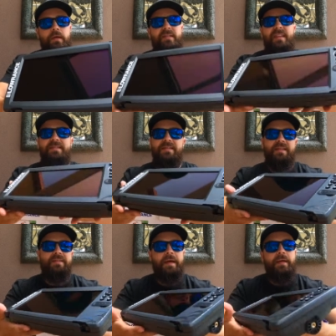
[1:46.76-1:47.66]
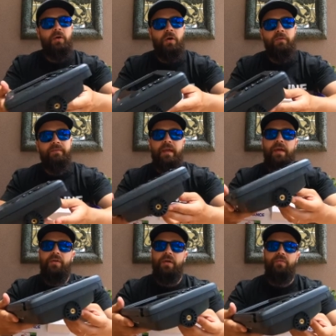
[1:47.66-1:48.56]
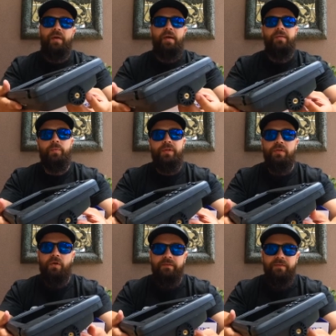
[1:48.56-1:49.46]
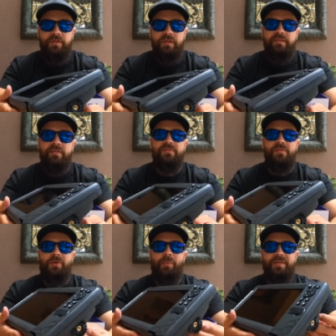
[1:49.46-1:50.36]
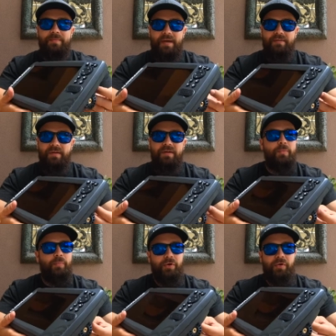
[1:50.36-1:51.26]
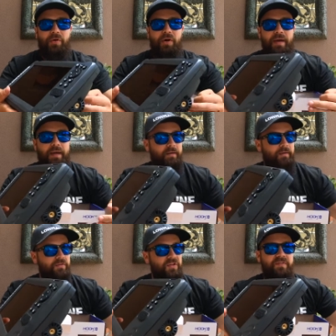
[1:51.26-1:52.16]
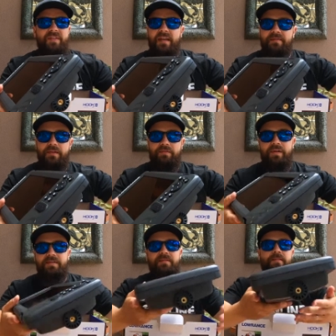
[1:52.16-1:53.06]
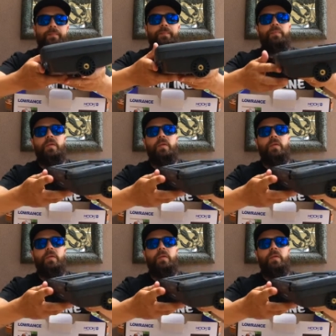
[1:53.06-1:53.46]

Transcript: It's easy to take off, carry around when you're not fishing, so it's not always mounted in your boat or kayak, just for safety reasons.